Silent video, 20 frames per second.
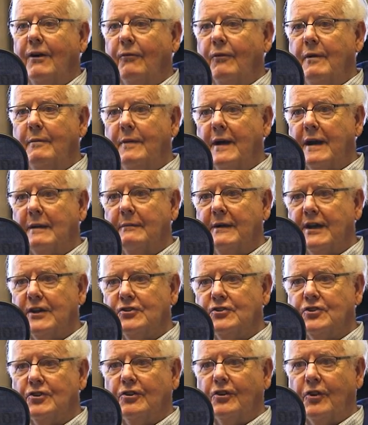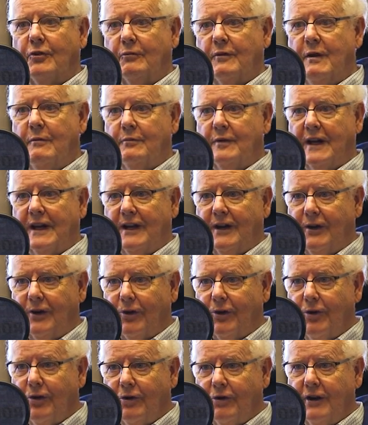We better make sure that we bring
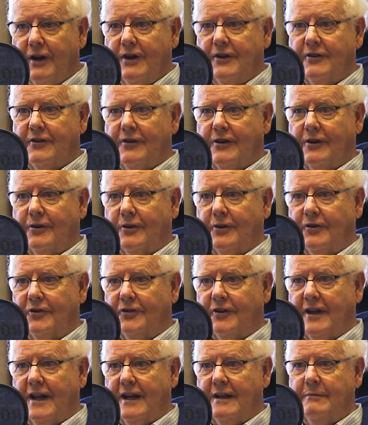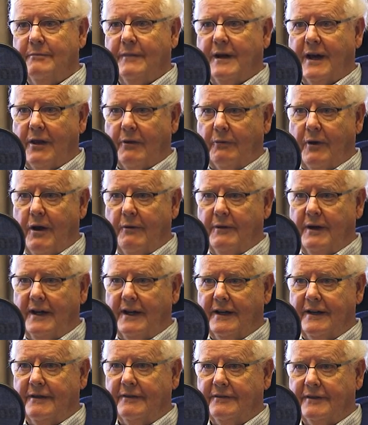glory to the Lord's name by the way we
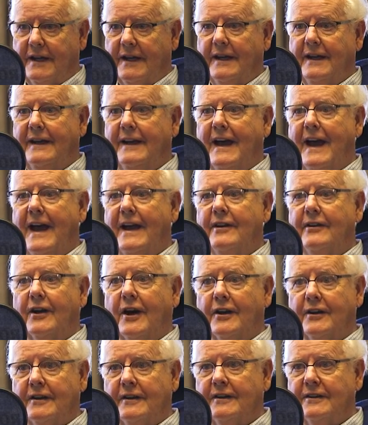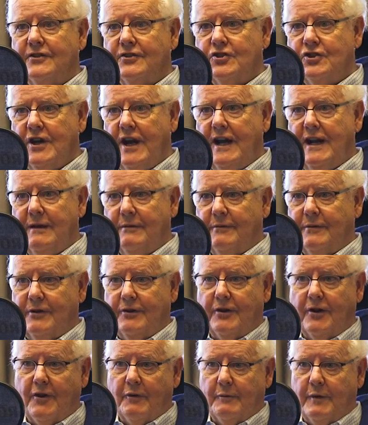live and not shame.
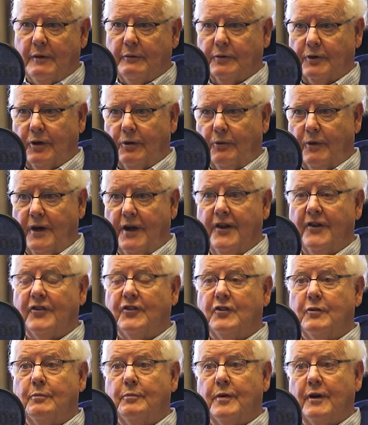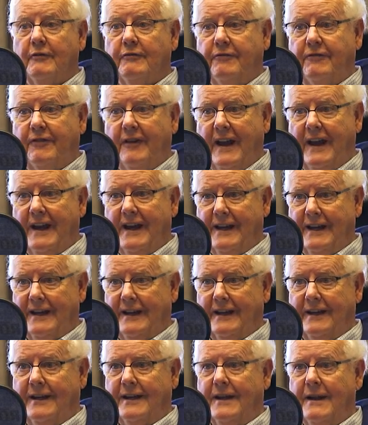You know, the biblical word is to
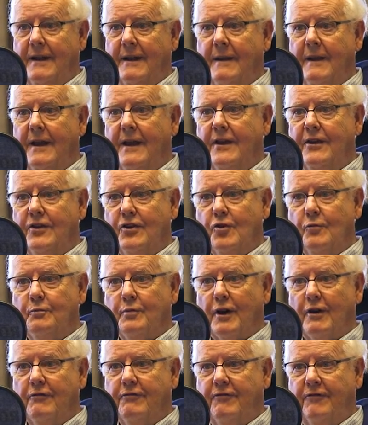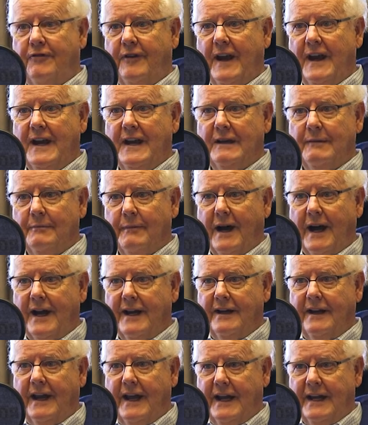profane. You profane
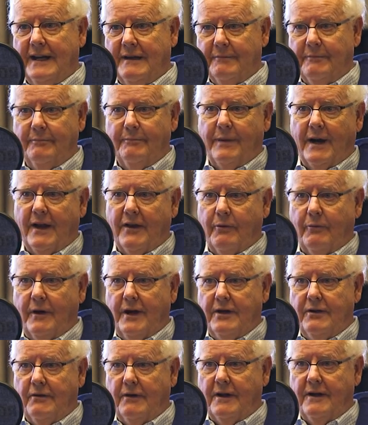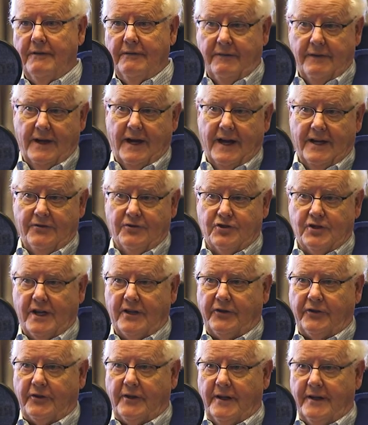my name by the way you live
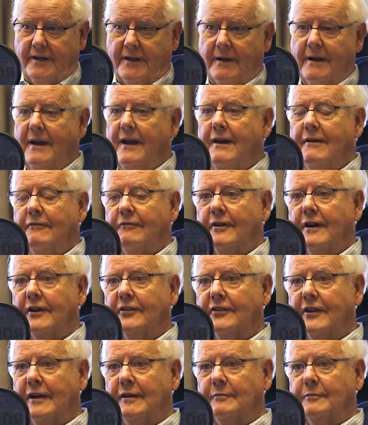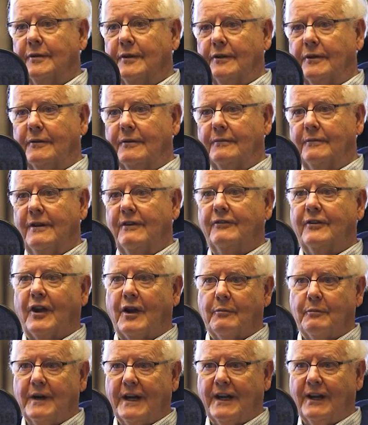unjustly, for example. We've got
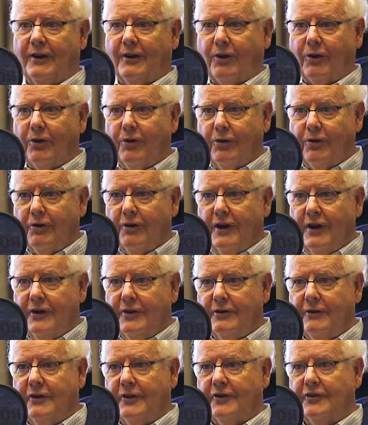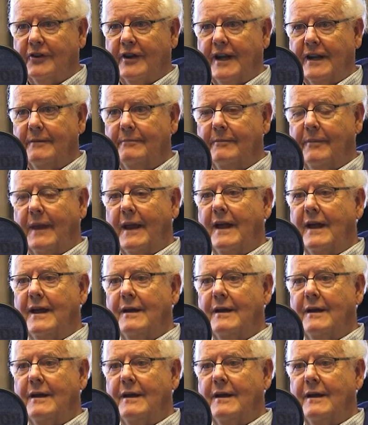to bring glory to his name